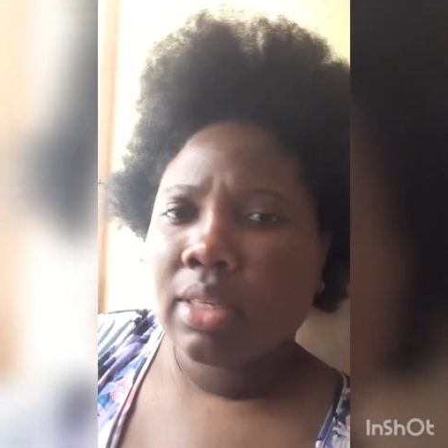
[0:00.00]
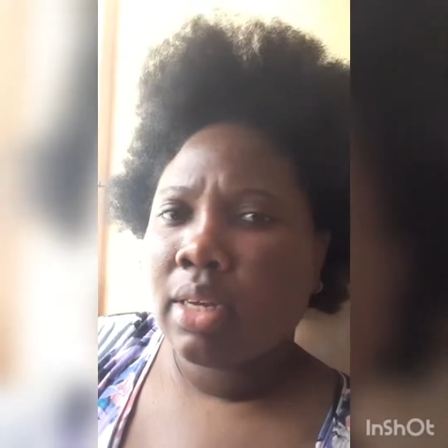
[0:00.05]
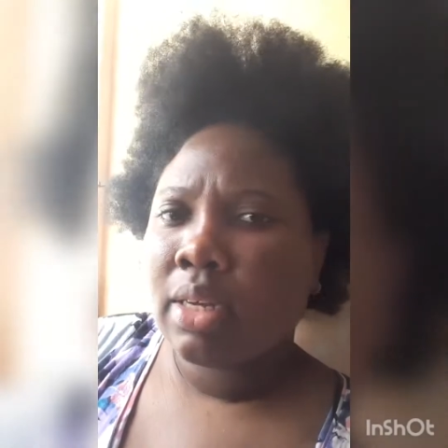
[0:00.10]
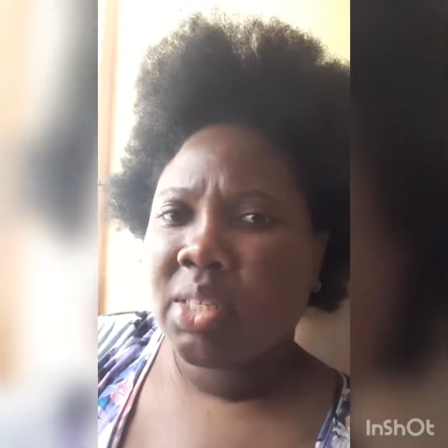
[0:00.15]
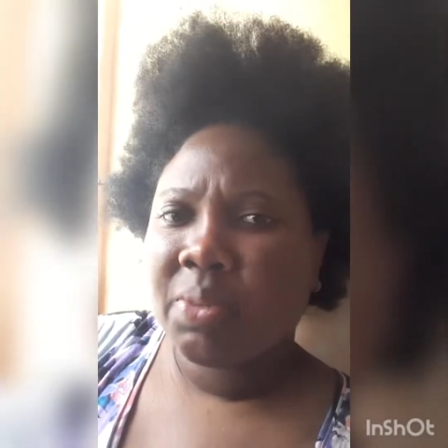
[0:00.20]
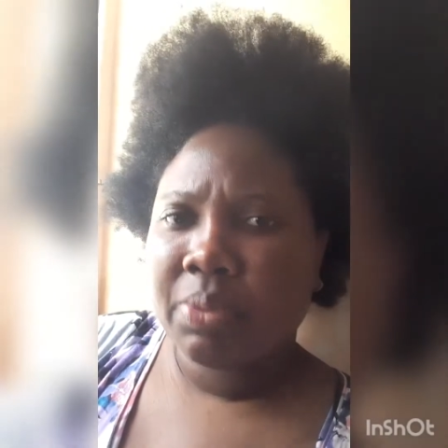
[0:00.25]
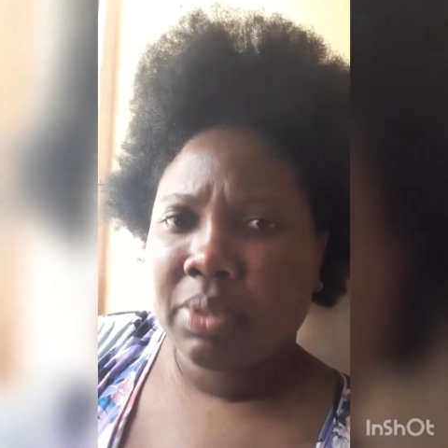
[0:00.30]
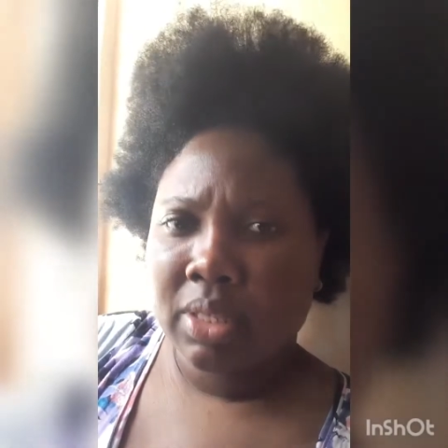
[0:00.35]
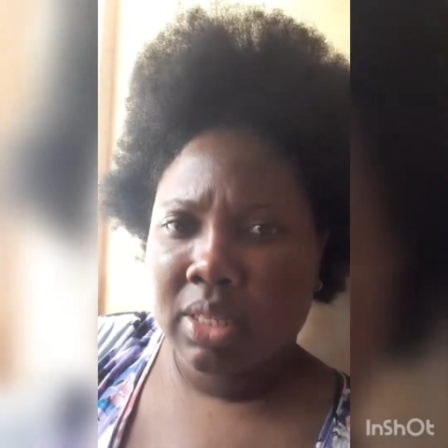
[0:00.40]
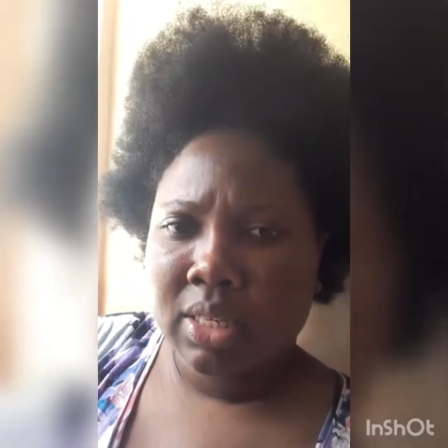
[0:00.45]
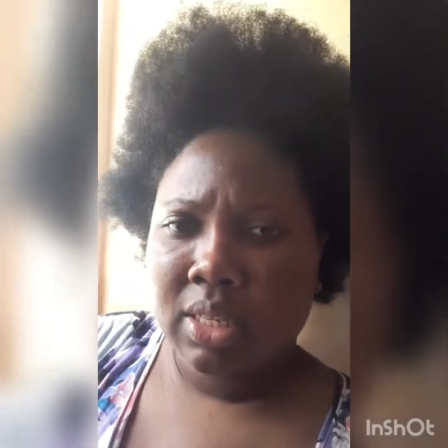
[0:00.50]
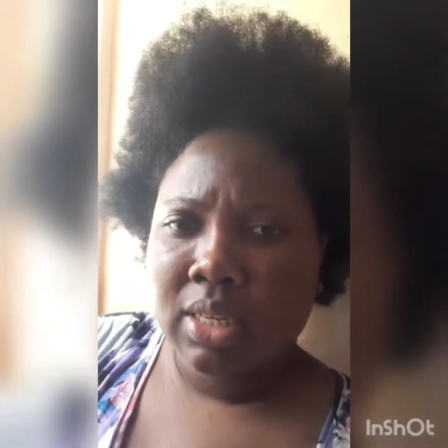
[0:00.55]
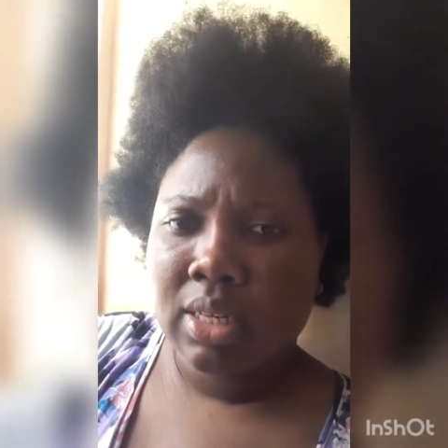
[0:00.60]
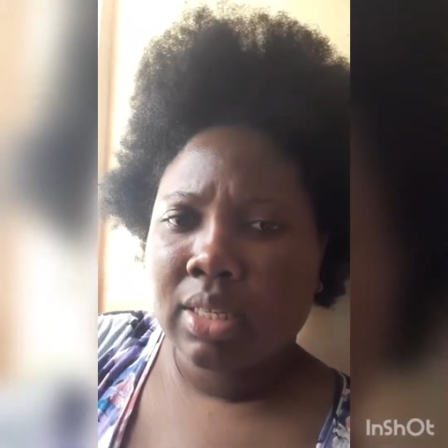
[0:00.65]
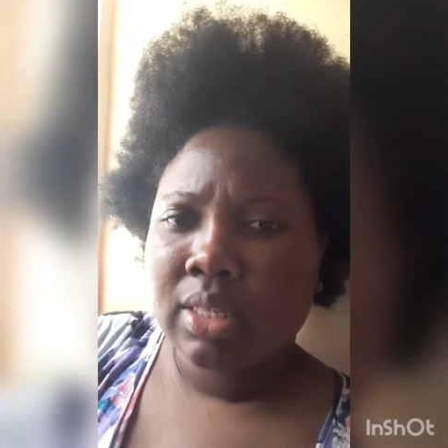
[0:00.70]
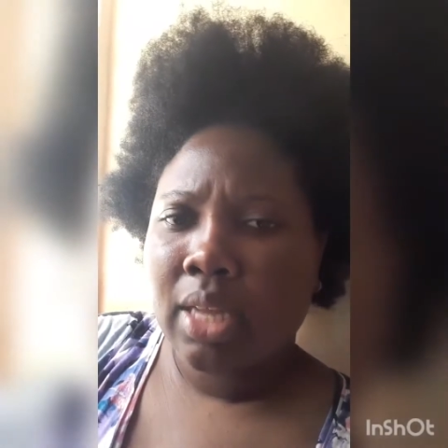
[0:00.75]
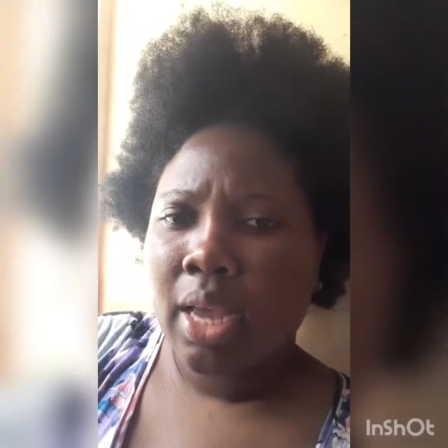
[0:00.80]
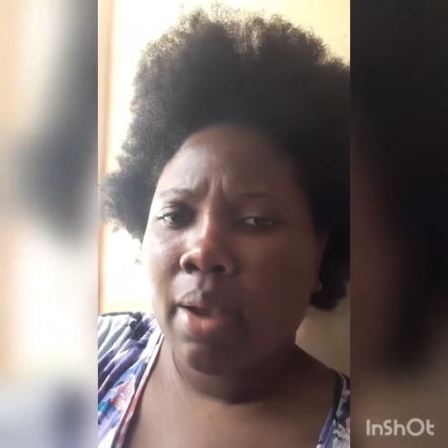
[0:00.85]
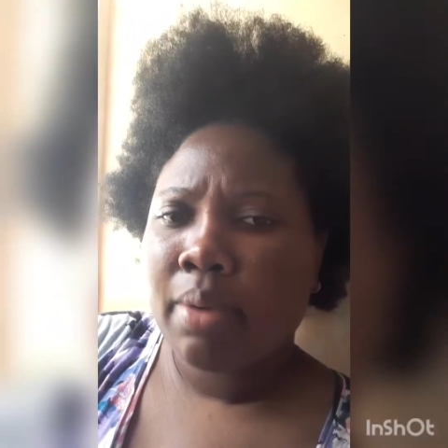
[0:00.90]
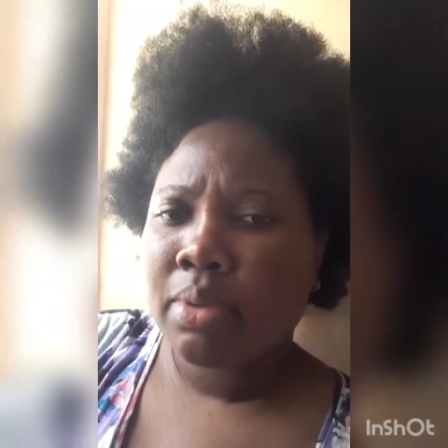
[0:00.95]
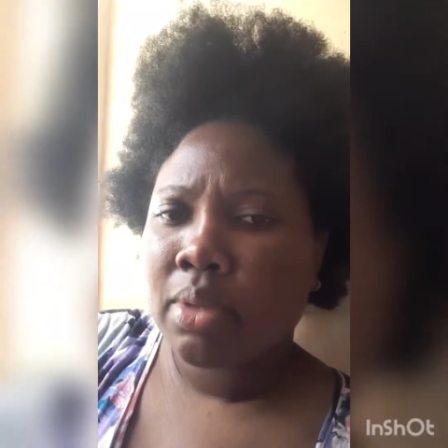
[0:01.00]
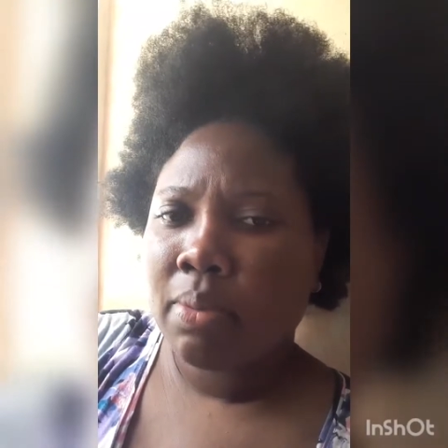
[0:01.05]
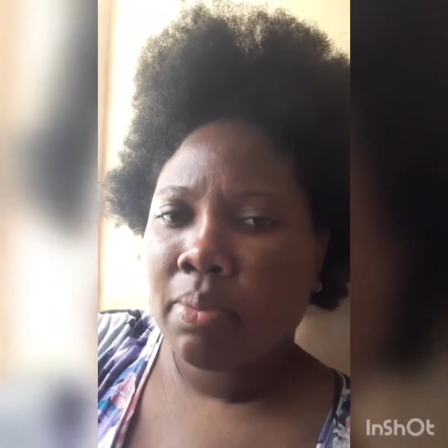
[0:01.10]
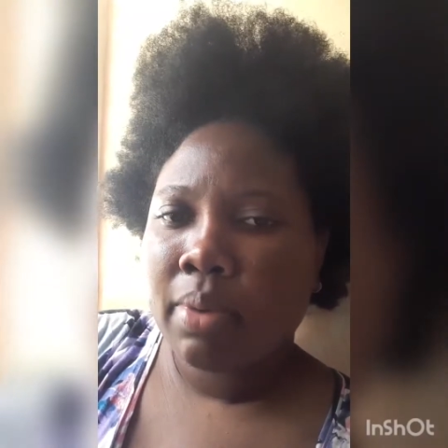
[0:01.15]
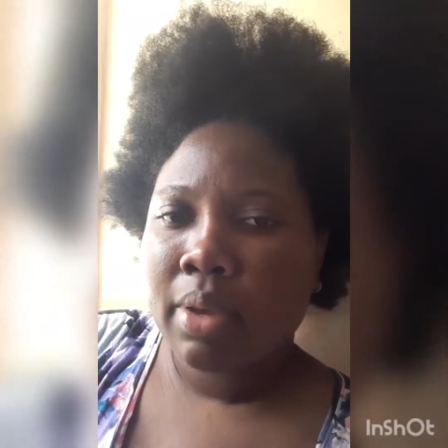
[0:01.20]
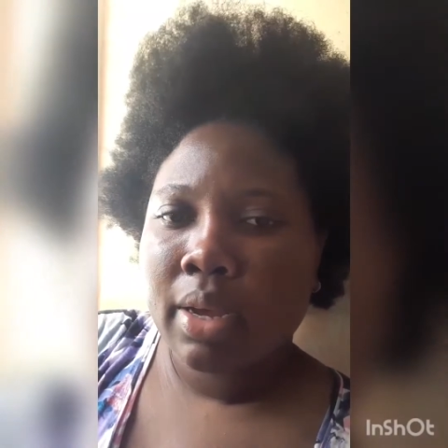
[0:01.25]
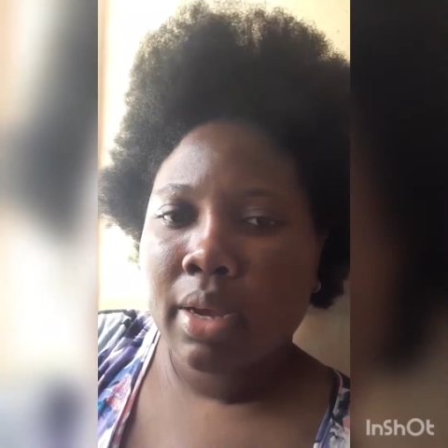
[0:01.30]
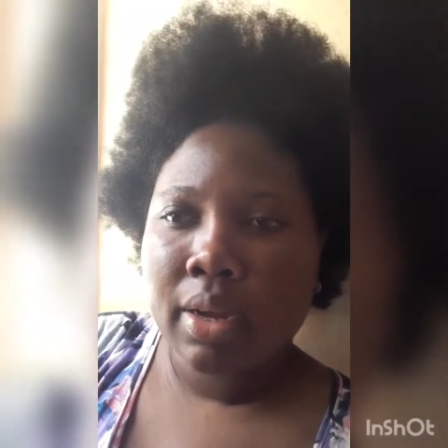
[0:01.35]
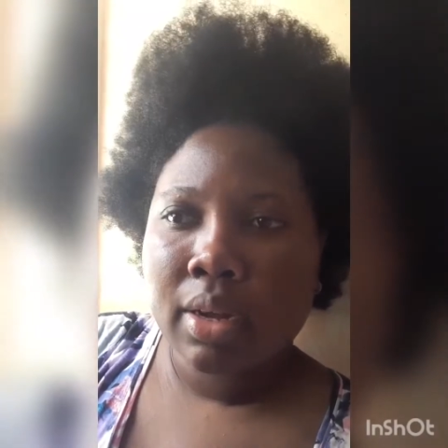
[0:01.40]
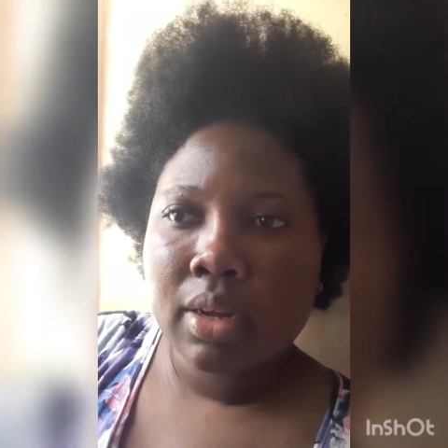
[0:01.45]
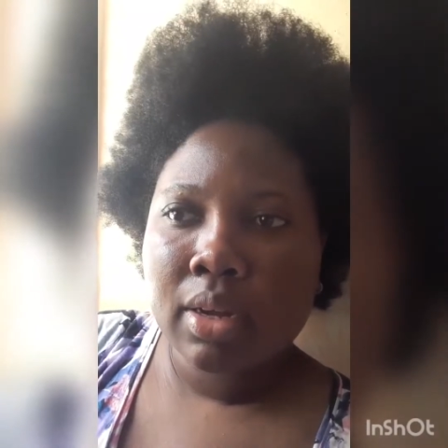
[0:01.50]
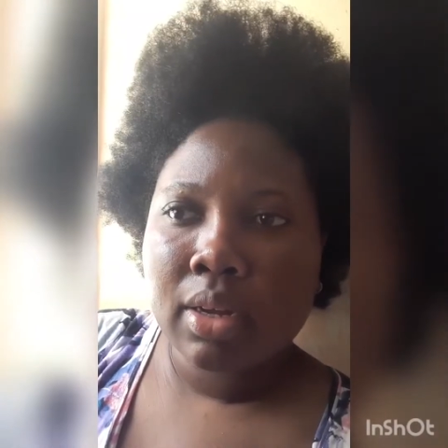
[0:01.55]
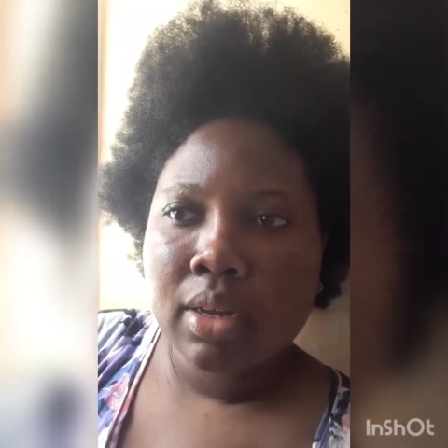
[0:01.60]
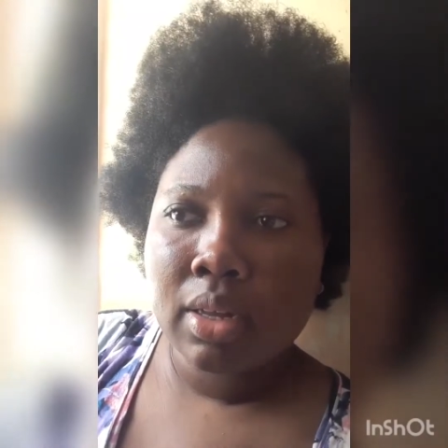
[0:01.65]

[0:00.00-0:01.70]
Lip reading: 80% of the times when I